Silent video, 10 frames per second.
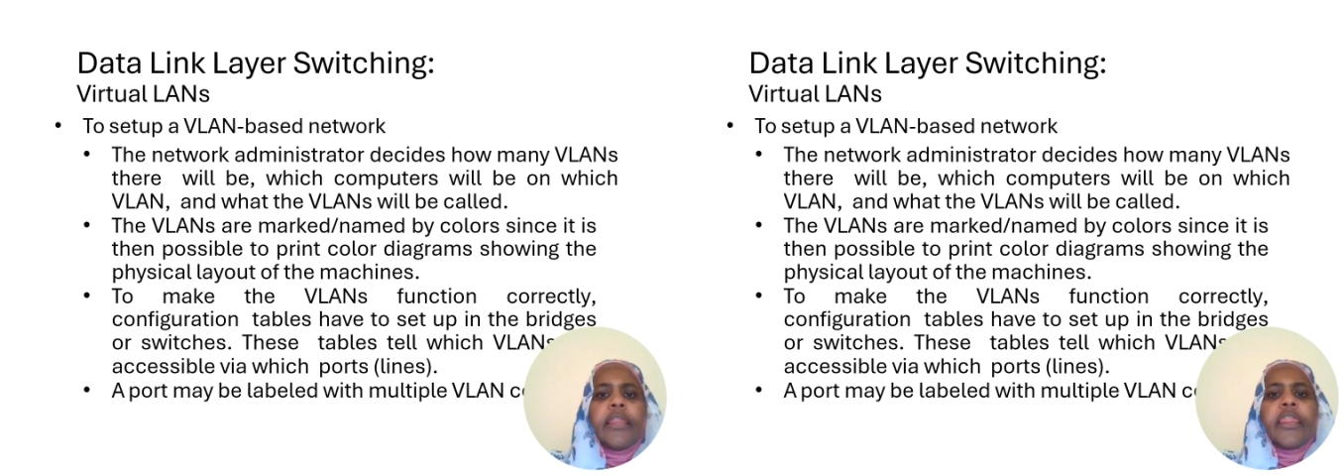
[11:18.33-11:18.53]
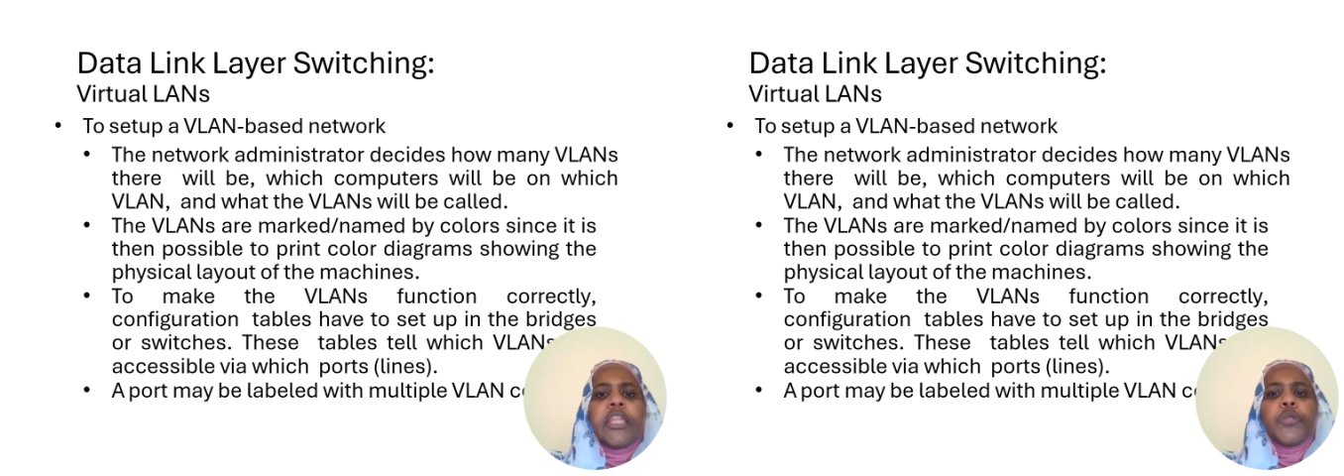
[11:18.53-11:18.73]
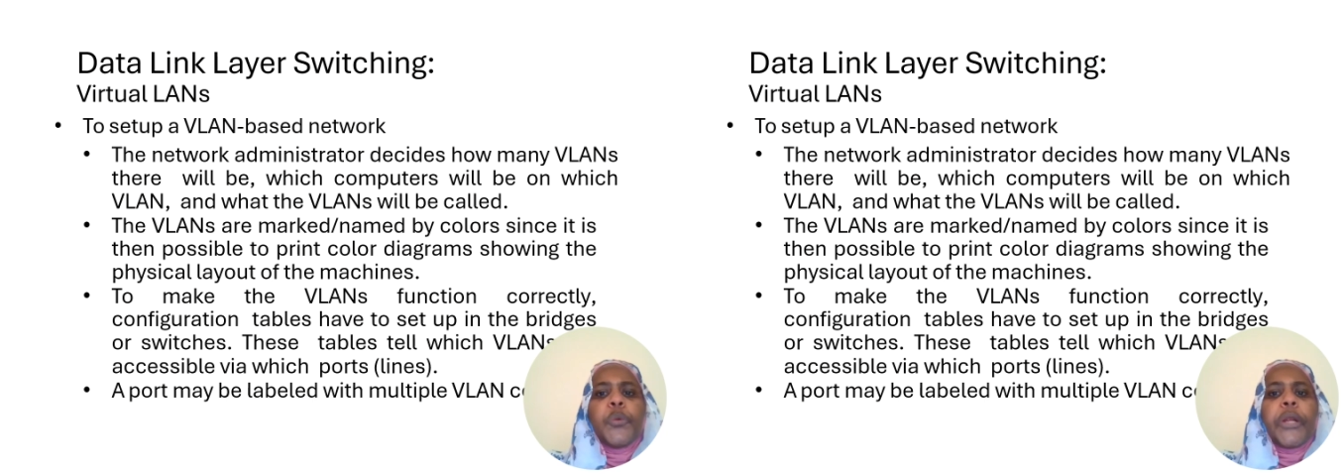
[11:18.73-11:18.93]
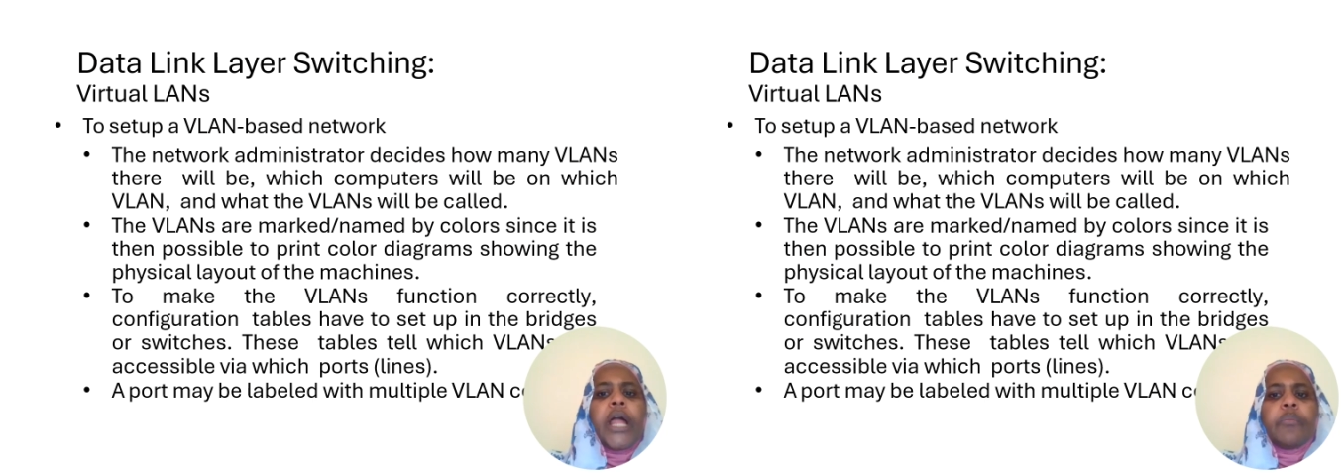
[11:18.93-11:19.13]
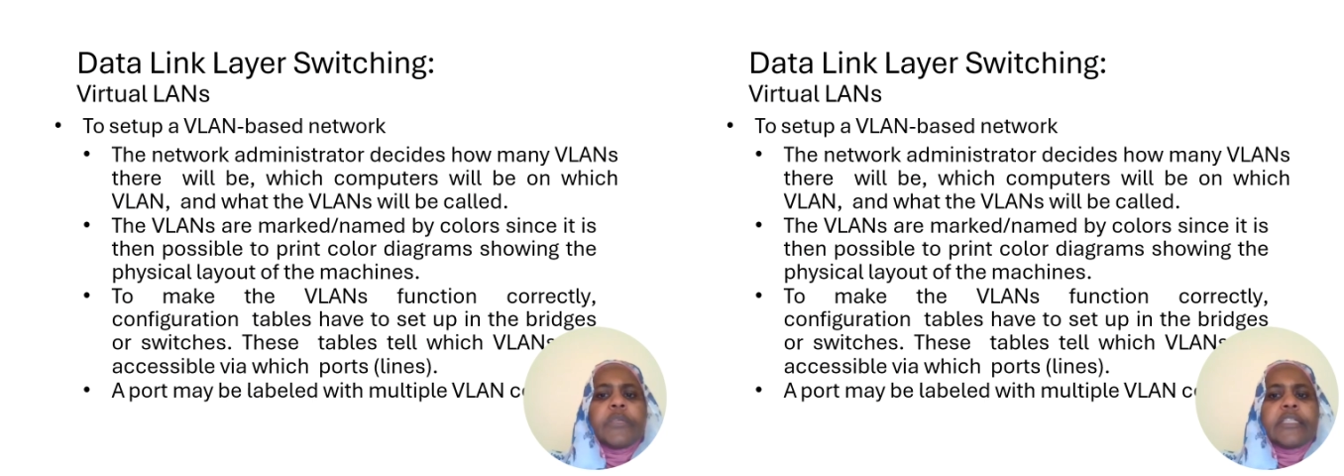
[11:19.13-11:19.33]
the network
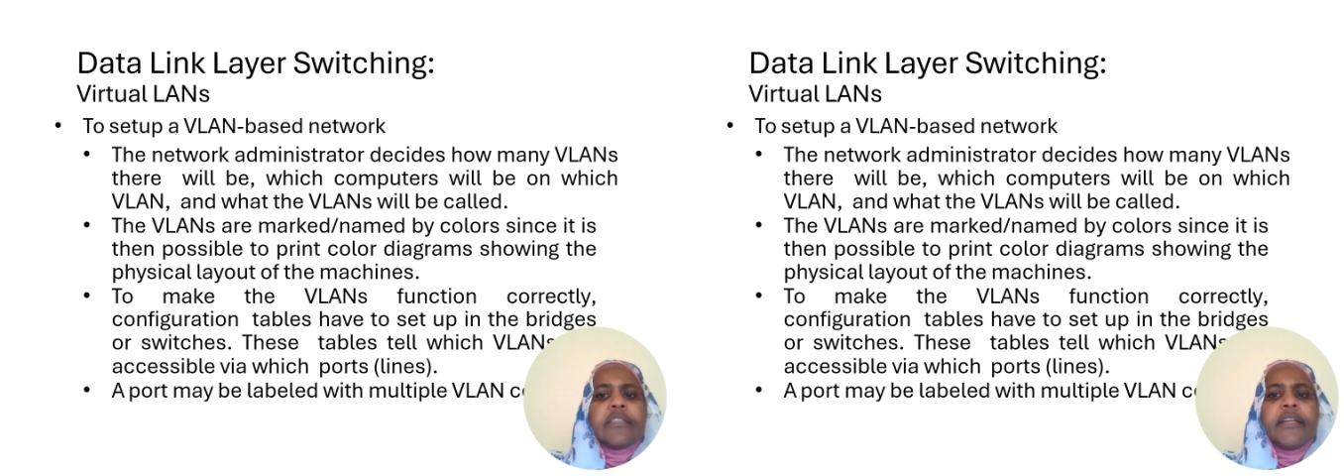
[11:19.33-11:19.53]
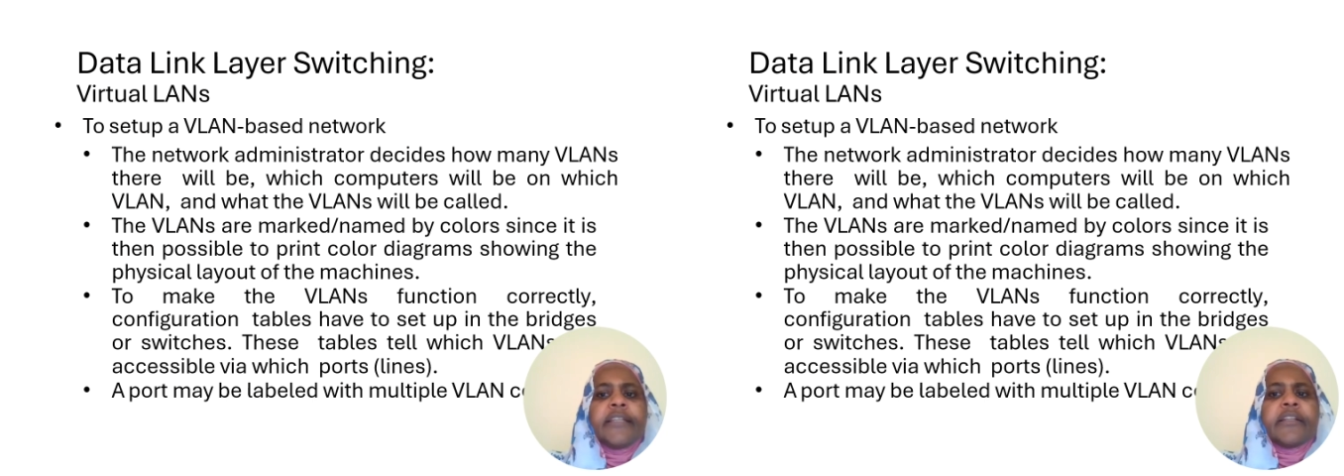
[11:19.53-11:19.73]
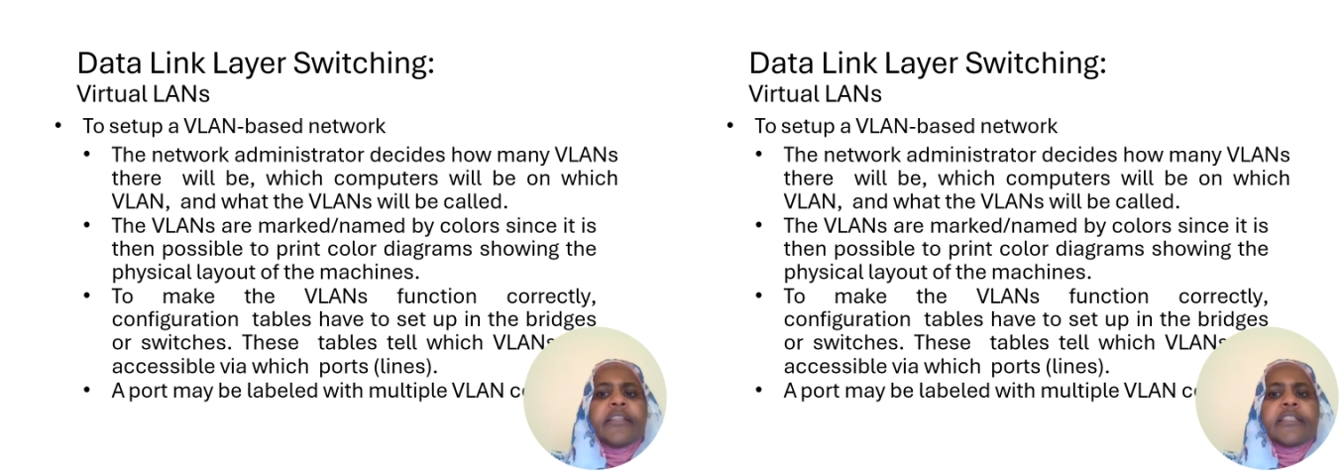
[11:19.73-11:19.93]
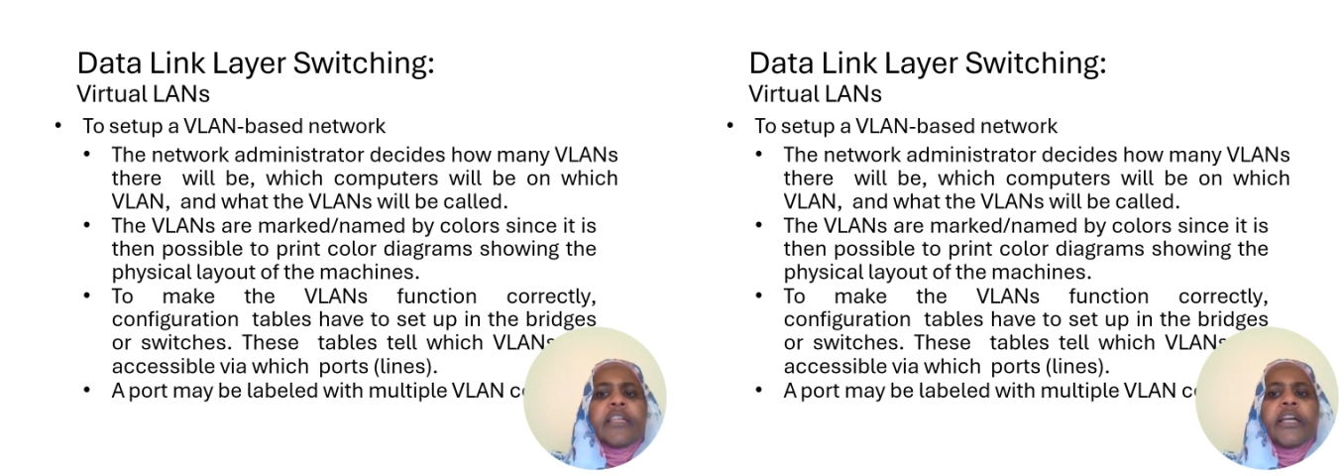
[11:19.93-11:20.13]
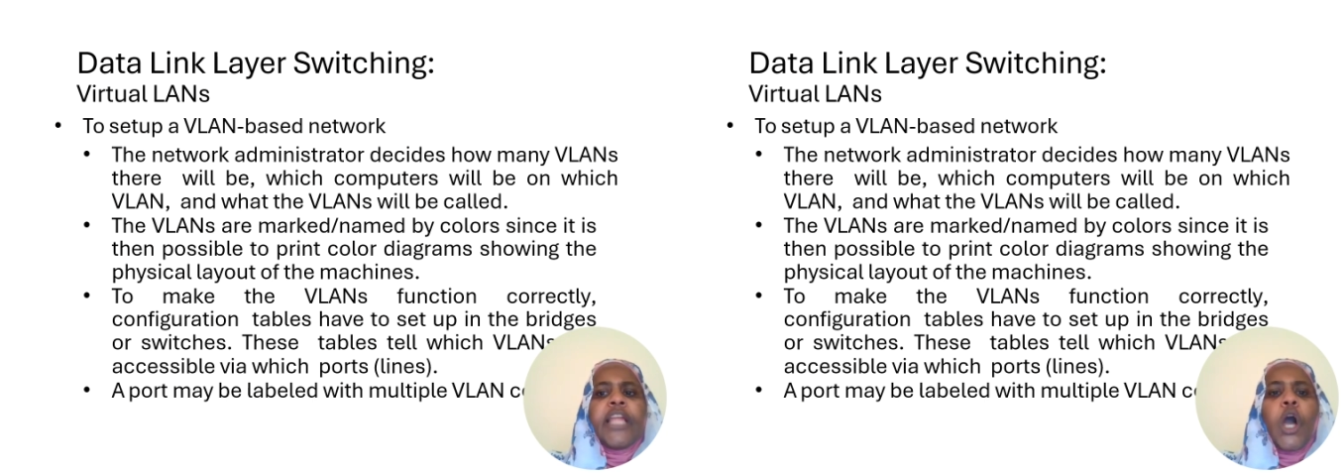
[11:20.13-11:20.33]
administrator
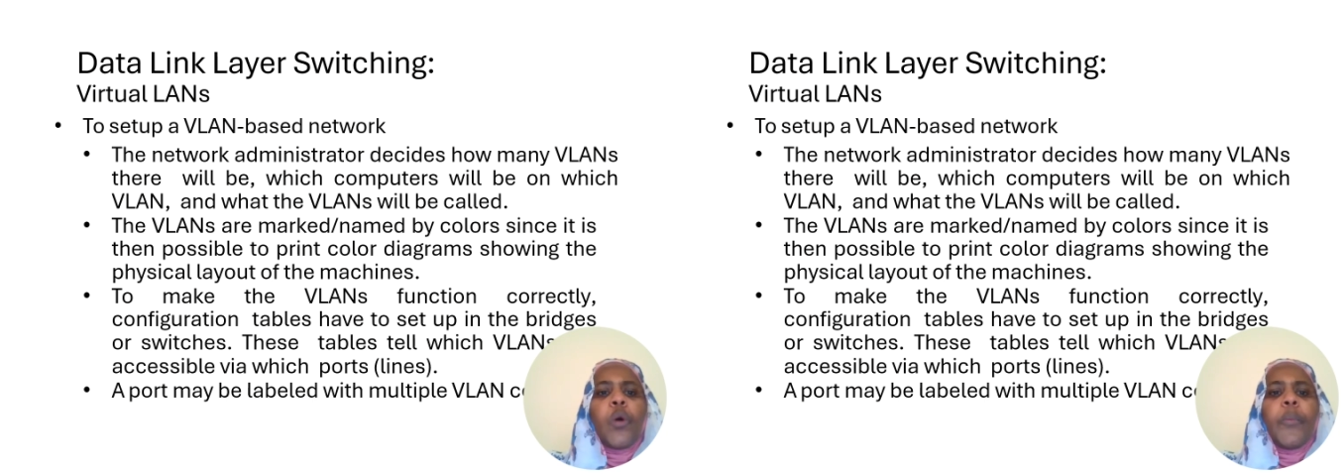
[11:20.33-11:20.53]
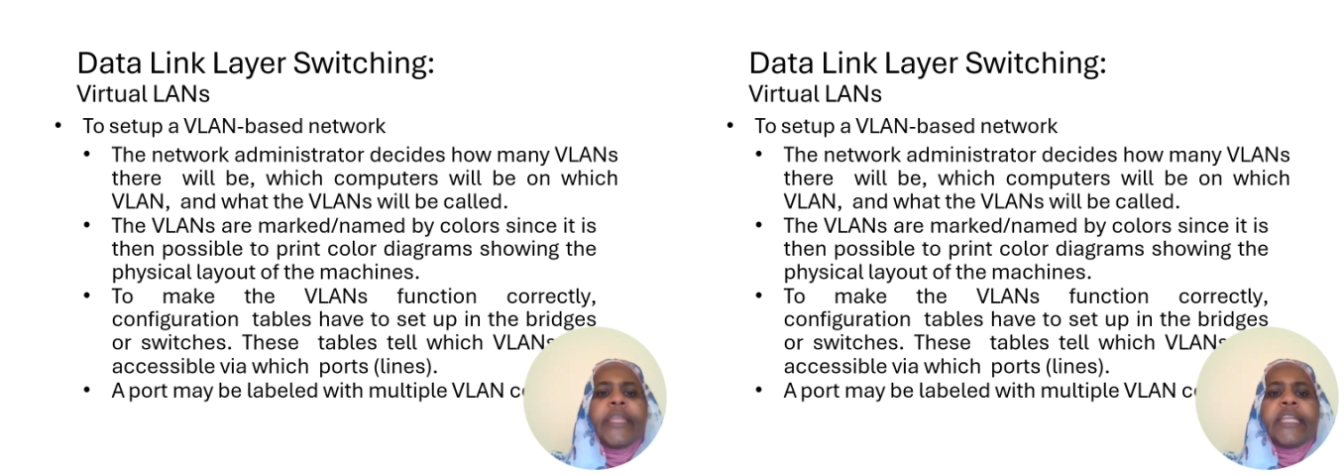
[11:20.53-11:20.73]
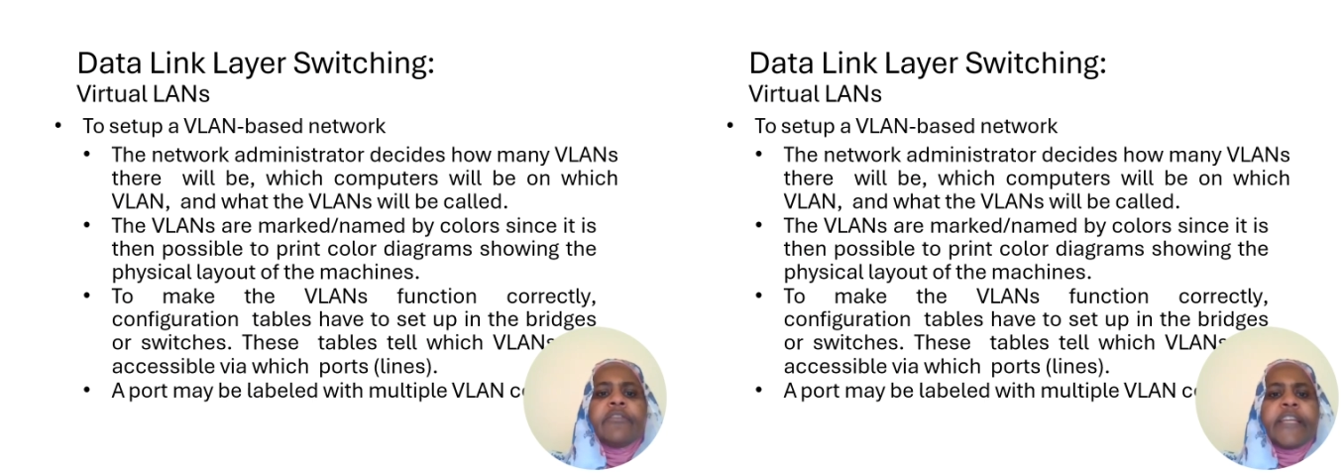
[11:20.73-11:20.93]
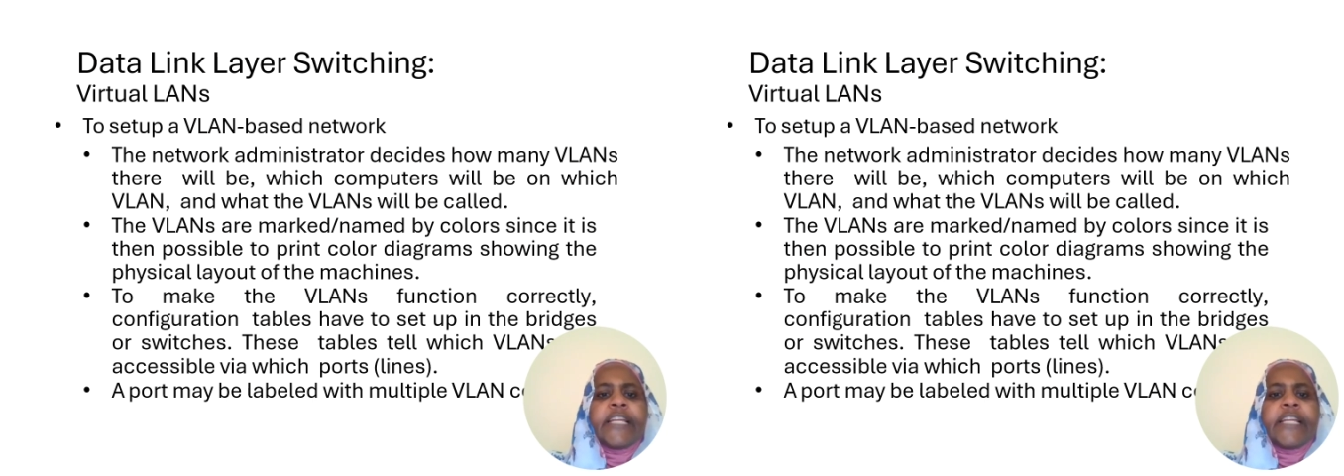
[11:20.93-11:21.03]
designed how many